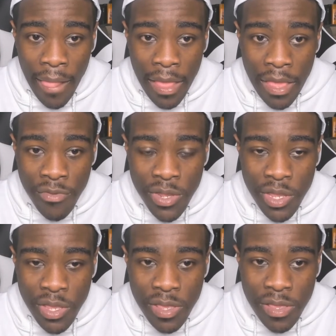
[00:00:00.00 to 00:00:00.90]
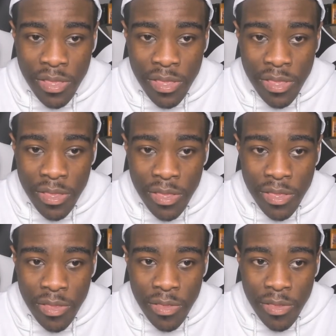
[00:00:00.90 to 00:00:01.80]
it was
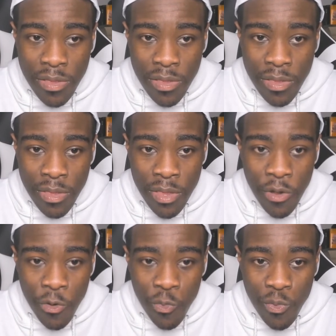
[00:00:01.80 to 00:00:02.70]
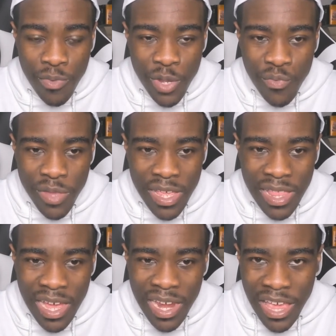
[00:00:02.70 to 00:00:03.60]
no it wasn't really a
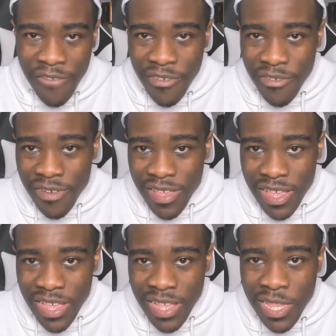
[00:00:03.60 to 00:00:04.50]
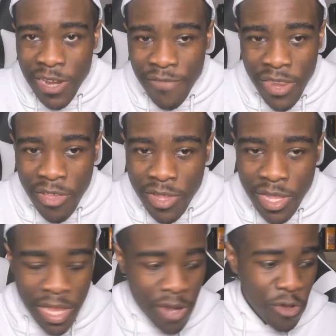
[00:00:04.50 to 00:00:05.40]
lot of effort into the videos
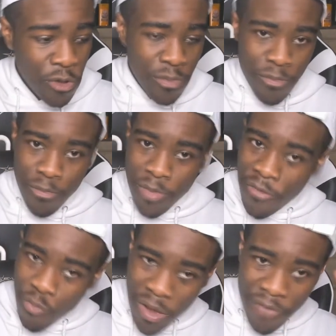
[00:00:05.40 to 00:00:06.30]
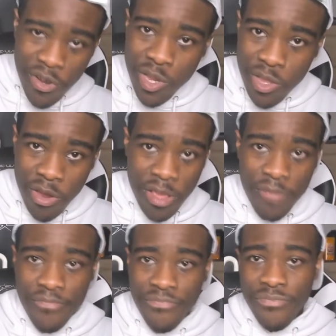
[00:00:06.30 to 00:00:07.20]
because I know even when I first
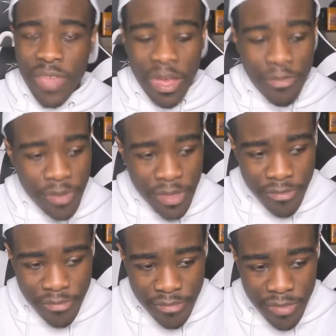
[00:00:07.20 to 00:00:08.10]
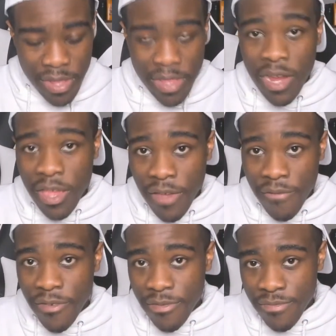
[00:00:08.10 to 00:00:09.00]
started, I put a lot of
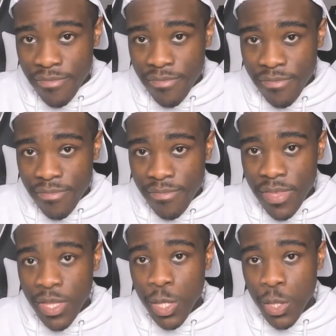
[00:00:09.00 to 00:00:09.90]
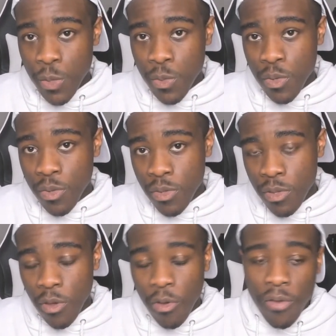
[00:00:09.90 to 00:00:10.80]
effort into
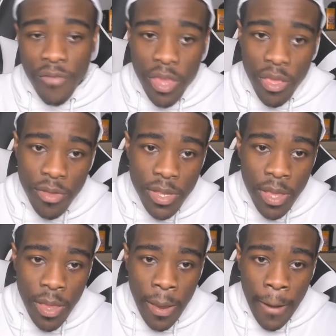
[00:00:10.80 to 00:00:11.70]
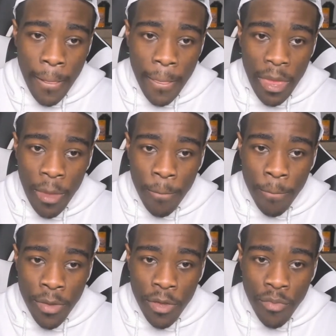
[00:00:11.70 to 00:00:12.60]
the older videos.
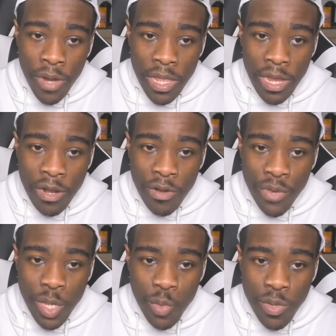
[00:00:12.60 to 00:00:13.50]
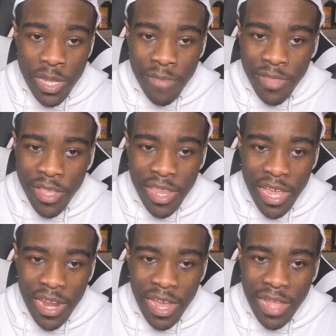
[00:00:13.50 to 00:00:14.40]
But with a lot of the recent ones I'm looking
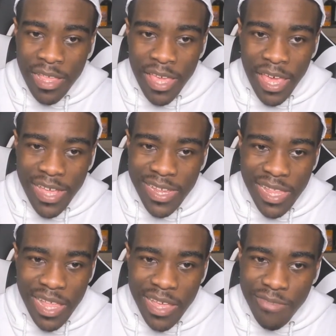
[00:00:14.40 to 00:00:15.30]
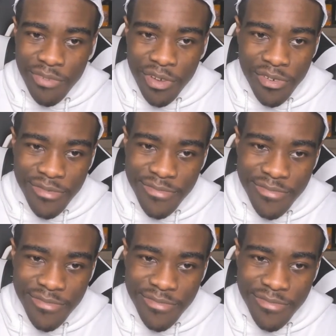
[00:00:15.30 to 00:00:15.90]
at, I look at is like, bro,